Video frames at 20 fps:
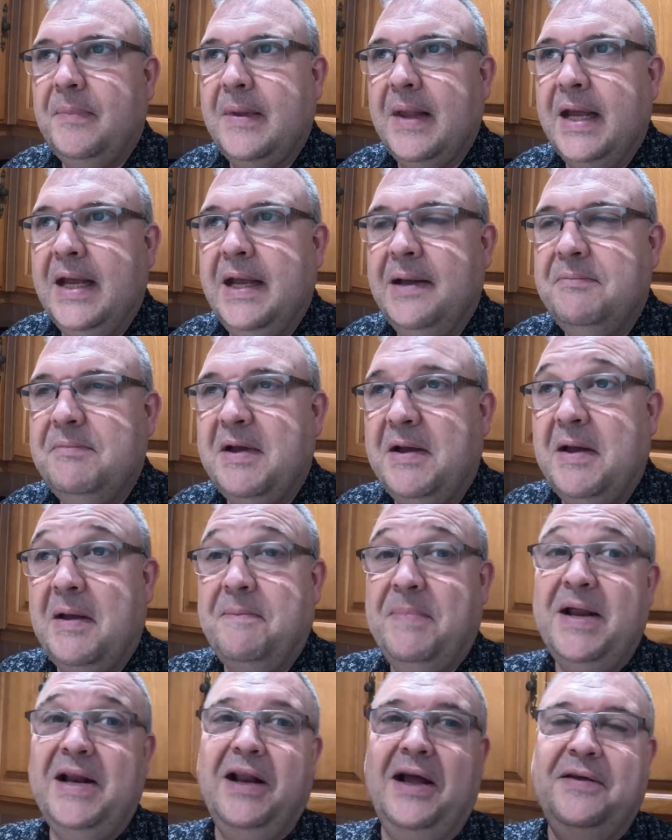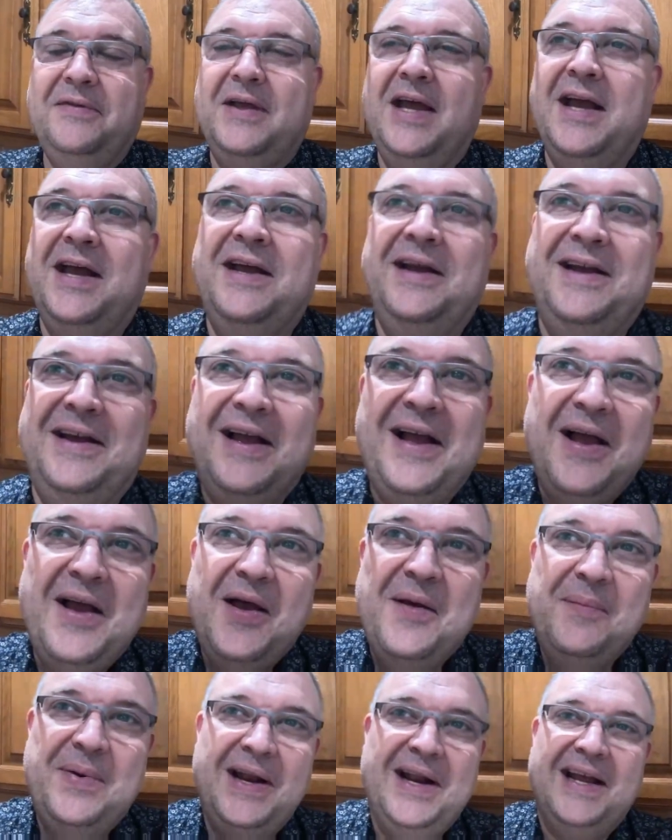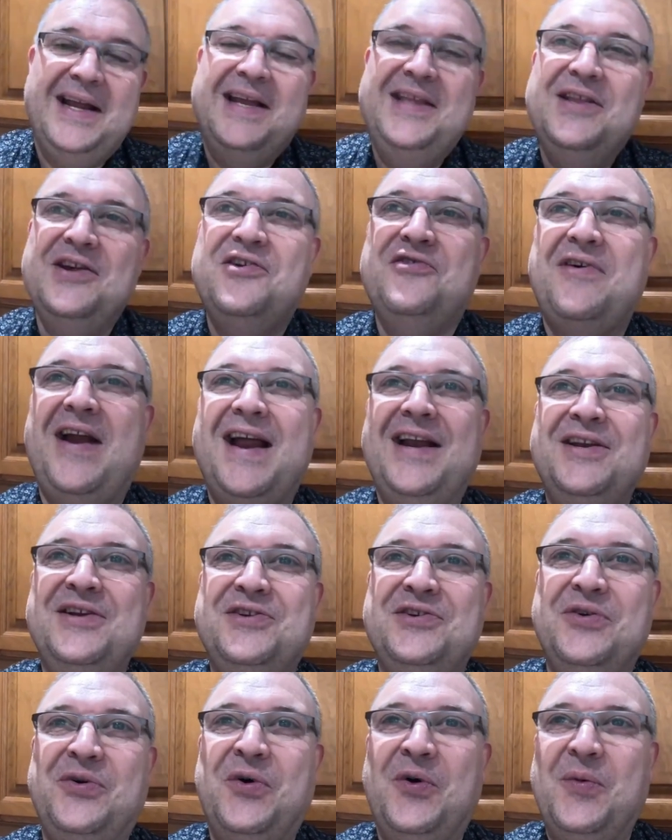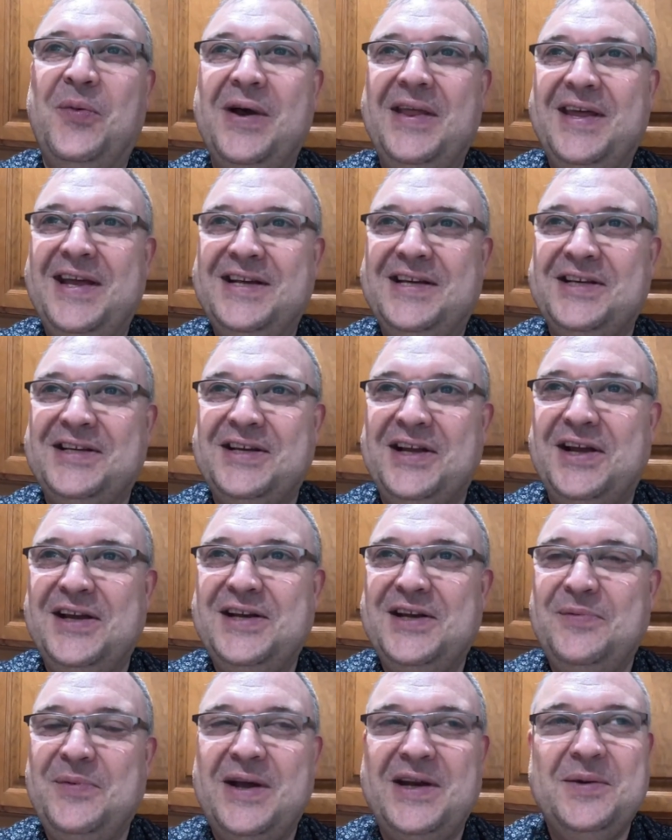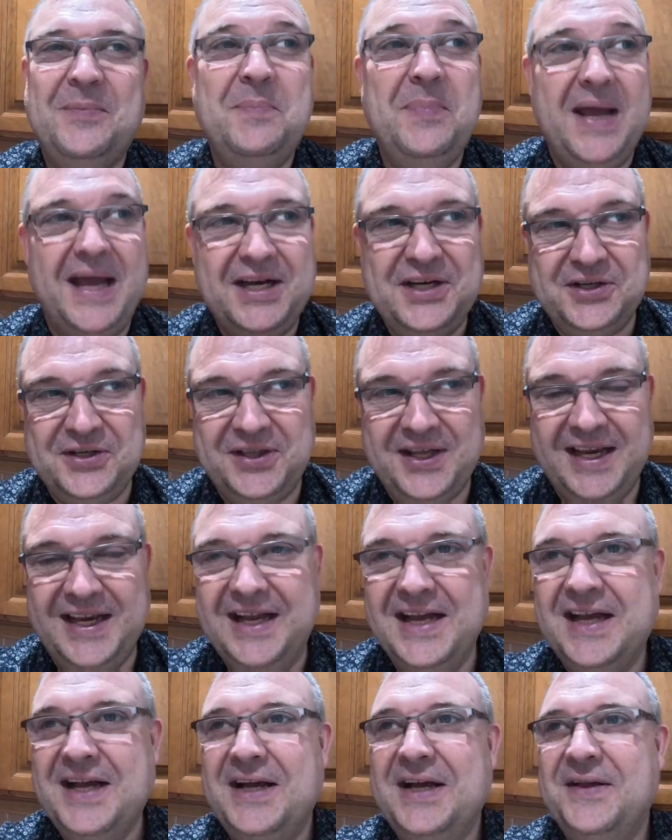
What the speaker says: a bit like in the Grand Tour where they decided where to pitch the